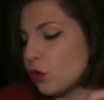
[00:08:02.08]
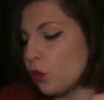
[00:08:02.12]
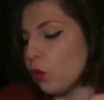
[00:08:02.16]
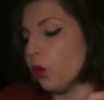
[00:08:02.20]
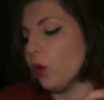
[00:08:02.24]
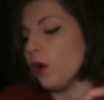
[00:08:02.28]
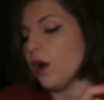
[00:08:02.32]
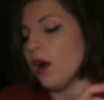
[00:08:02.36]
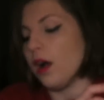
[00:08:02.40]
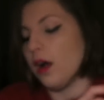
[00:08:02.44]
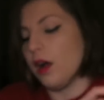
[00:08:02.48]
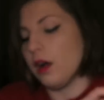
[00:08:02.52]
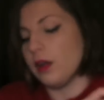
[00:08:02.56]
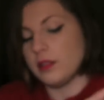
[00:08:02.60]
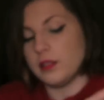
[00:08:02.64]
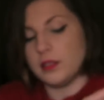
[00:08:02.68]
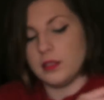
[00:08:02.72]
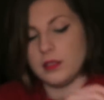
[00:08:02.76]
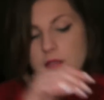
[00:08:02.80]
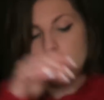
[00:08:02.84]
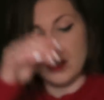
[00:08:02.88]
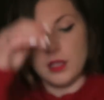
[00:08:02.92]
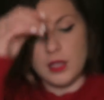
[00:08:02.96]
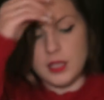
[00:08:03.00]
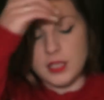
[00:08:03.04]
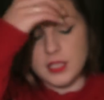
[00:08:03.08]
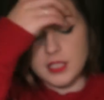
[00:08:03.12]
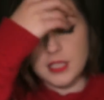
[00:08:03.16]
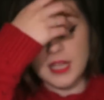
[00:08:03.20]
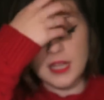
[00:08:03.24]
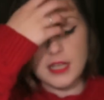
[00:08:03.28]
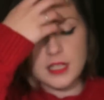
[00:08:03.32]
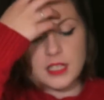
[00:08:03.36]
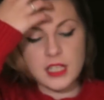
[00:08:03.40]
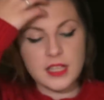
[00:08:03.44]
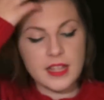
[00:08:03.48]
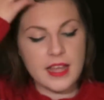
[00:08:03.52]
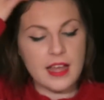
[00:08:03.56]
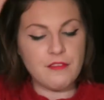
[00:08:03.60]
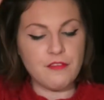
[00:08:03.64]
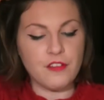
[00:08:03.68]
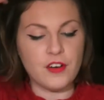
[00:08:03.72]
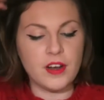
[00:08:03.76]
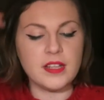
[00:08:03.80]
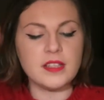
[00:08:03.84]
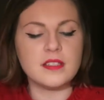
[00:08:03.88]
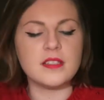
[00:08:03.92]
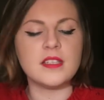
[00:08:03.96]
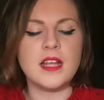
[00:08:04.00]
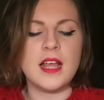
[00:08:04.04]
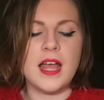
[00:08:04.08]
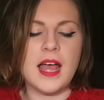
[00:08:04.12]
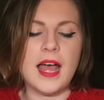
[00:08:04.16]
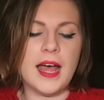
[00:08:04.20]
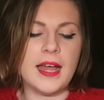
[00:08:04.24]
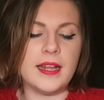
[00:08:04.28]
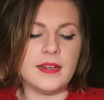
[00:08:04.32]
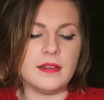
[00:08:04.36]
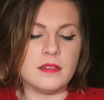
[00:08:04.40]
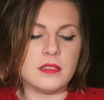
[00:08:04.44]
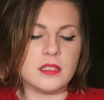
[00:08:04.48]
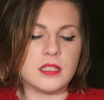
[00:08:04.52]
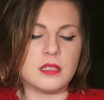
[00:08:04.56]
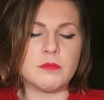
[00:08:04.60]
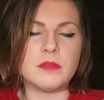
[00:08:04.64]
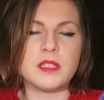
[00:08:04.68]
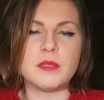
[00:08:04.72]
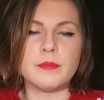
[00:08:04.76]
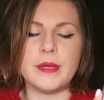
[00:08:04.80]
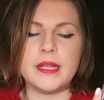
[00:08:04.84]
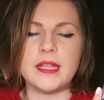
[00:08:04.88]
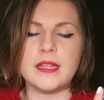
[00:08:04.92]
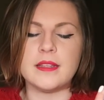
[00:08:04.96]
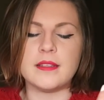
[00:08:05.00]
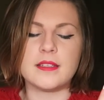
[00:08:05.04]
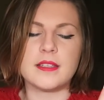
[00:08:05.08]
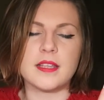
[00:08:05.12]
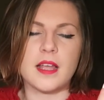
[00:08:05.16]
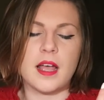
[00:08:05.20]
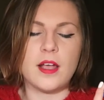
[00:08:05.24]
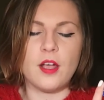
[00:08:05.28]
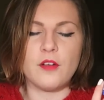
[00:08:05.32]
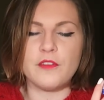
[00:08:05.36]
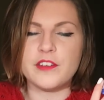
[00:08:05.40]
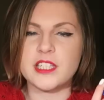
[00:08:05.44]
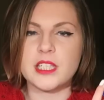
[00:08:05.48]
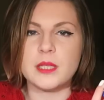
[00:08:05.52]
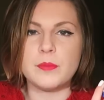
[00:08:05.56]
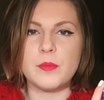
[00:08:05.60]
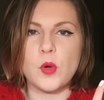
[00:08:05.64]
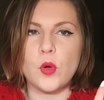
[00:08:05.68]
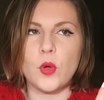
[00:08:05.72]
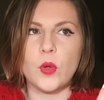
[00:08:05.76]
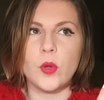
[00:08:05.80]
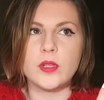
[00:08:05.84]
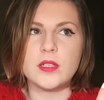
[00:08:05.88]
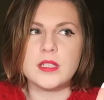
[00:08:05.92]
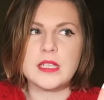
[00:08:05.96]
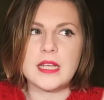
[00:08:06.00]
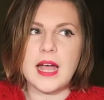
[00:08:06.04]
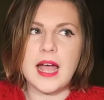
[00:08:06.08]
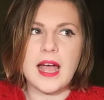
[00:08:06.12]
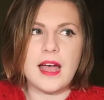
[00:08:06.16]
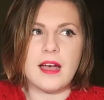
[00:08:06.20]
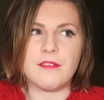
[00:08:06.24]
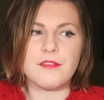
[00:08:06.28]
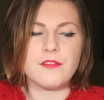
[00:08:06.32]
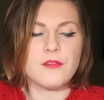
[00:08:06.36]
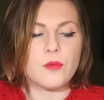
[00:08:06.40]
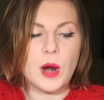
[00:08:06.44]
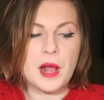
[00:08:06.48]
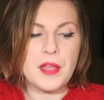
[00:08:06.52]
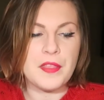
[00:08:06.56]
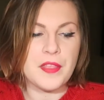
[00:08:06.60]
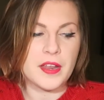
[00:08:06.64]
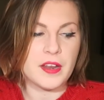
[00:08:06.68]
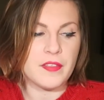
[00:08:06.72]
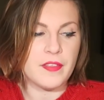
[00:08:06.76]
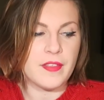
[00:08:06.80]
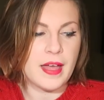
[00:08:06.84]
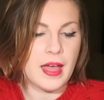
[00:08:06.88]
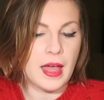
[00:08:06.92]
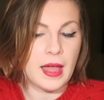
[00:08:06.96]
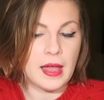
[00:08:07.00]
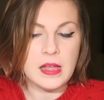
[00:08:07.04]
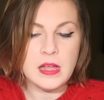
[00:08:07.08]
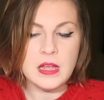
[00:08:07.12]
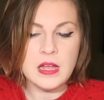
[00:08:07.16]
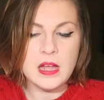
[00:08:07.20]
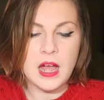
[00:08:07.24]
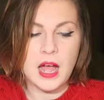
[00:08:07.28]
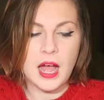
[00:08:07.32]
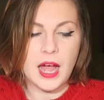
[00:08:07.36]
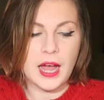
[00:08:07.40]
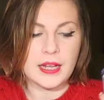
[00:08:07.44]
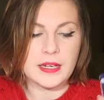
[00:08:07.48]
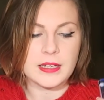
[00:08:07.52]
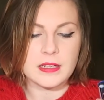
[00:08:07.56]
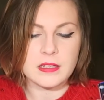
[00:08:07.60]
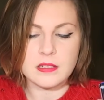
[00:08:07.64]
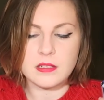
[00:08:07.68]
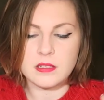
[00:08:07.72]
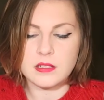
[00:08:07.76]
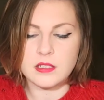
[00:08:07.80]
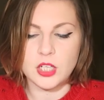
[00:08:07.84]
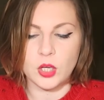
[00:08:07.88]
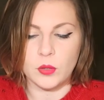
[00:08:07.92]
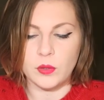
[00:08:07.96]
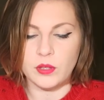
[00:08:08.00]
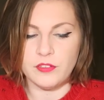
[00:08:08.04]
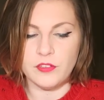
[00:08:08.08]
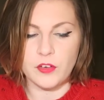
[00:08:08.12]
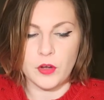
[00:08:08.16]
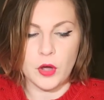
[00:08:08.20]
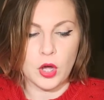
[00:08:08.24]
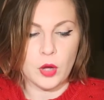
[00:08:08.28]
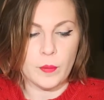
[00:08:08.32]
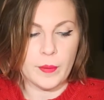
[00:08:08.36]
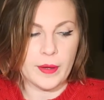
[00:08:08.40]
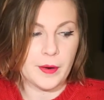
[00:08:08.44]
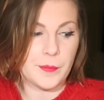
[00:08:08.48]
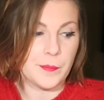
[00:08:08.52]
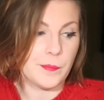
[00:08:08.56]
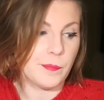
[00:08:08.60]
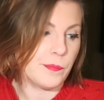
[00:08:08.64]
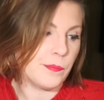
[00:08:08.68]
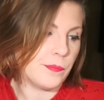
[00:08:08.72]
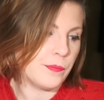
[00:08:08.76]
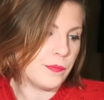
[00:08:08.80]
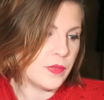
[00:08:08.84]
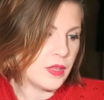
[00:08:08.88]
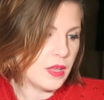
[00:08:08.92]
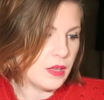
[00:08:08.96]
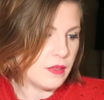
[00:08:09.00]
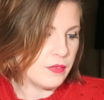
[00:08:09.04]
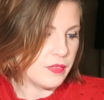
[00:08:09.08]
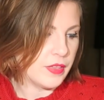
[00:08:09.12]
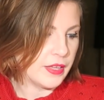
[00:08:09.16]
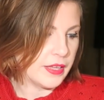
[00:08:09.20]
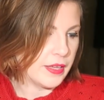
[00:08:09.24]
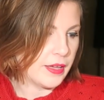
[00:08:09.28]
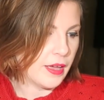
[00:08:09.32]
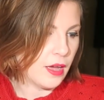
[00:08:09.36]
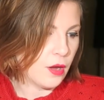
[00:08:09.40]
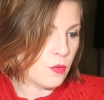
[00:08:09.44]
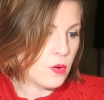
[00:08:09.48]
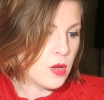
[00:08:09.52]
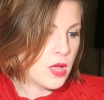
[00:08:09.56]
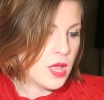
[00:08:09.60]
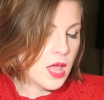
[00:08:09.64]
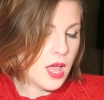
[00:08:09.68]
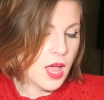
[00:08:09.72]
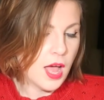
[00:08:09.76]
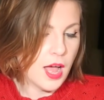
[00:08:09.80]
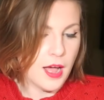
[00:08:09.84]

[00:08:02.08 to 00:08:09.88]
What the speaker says: school cards to send to their friends and some mints that I obviously bought to have right then and there and totally forgot about. There you go.